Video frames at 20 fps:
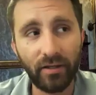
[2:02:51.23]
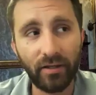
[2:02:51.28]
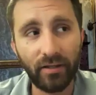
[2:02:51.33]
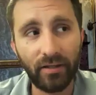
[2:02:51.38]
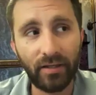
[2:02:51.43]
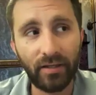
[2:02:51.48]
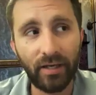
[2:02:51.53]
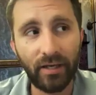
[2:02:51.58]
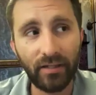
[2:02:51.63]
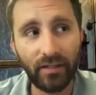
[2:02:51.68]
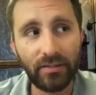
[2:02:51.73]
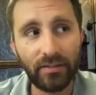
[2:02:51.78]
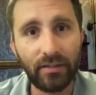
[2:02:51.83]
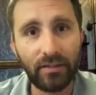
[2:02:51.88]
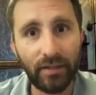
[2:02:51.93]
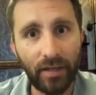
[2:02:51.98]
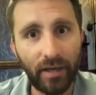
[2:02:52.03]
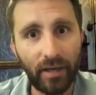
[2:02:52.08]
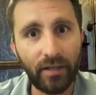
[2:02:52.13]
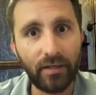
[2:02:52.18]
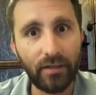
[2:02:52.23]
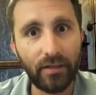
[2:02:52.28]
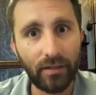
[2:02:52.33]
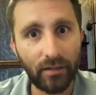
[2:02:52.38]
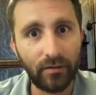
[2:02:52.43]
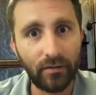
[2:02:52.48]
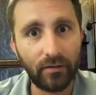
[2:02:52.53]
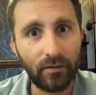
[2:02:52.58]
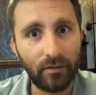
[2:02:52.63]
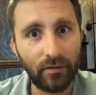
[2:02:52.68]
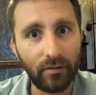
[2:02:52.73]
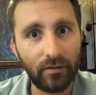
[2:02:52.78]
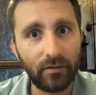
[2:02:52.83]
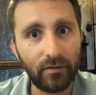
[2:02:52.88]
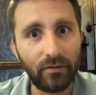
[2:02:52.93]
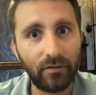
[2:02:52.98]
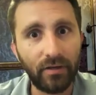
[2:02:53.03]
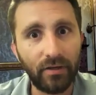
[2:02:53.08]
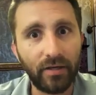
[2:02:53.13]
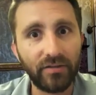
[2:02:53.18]
in 1990,
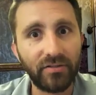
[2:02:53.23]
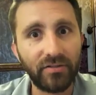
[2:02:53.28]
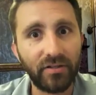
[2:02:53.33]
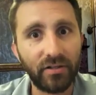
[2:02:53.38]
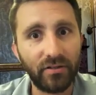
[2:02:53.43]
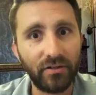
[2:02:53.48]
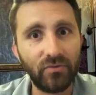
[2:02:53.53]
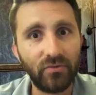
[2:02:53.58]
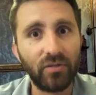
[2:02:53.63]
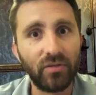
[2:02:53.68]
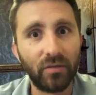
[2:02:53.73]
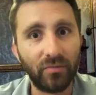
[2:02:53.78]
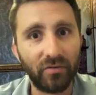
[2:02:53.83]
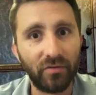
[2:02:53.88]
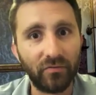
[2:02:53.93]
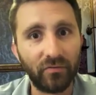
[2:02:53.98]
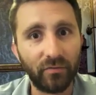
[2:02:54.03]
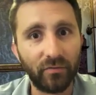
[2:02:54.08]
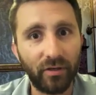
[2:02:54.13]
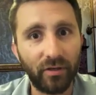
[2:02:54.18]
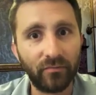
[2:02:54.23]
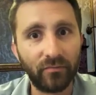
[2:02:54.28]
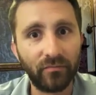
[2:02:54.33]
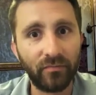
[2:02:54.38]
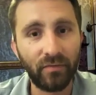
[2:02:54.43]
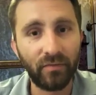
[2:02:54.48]
you guys got to do something for me